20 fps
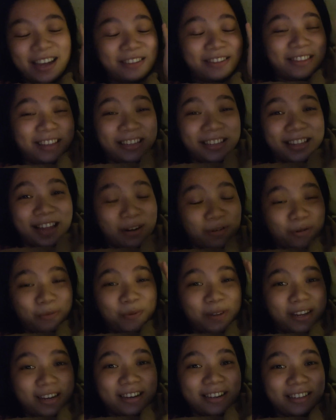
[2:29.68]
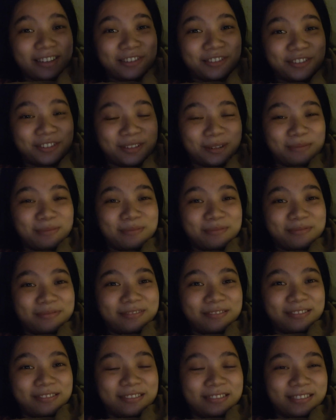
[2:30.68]
I think that would be an extreme
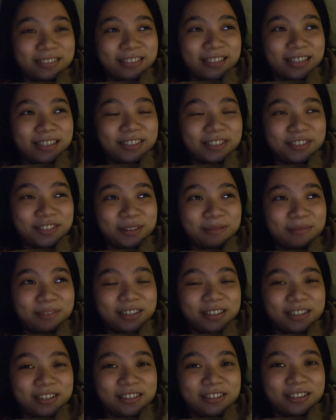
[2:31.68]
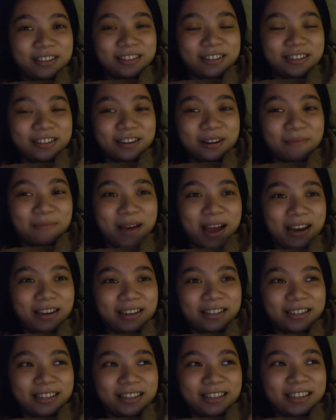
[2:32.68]
extremely
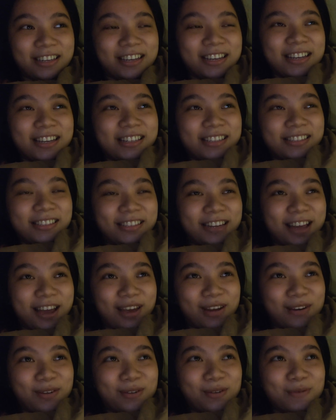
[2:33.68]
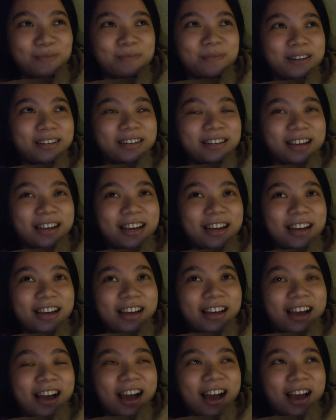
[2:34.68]
dramatic scenario but
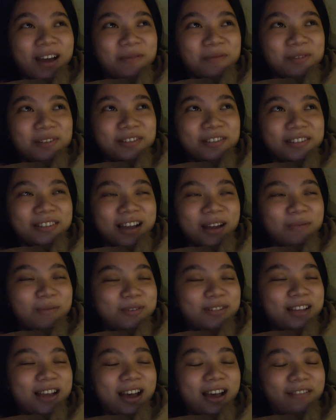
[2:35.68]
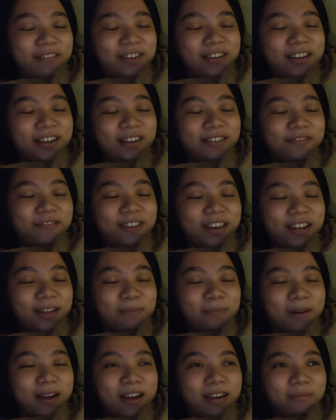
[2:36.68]
I was I was having like a very
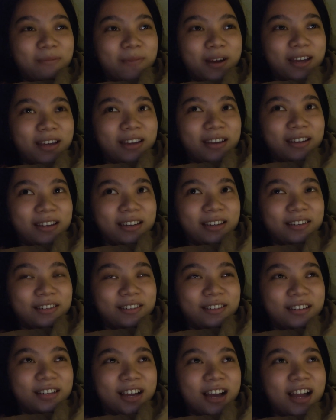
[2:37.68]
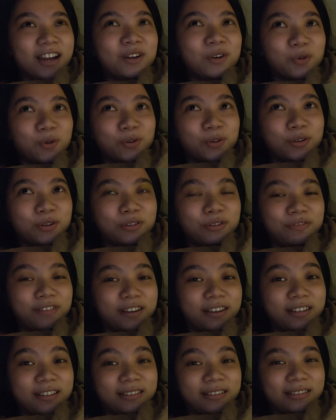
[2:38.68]
bad migraine today. I don't know if
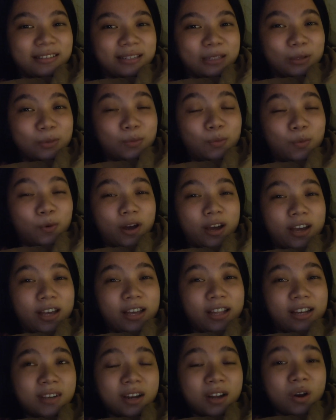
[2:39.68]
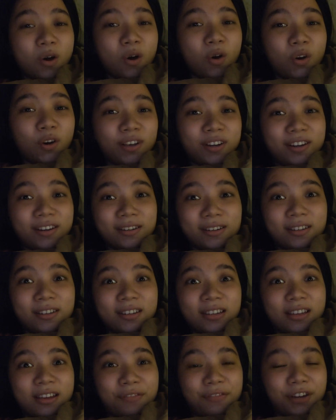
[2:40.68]
I didn't sleep well or
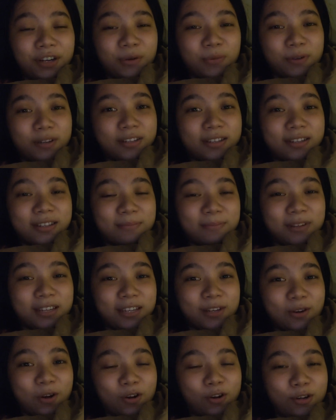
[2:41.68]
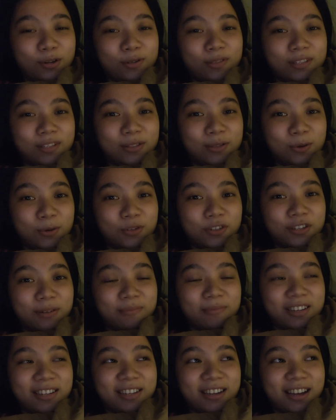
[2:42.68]
if it was me not using
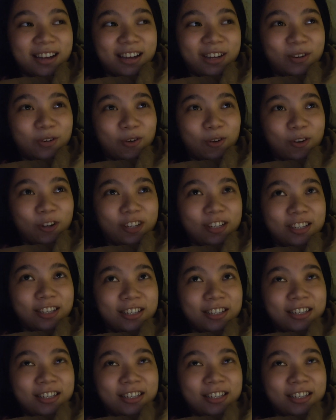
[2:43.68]
social media at all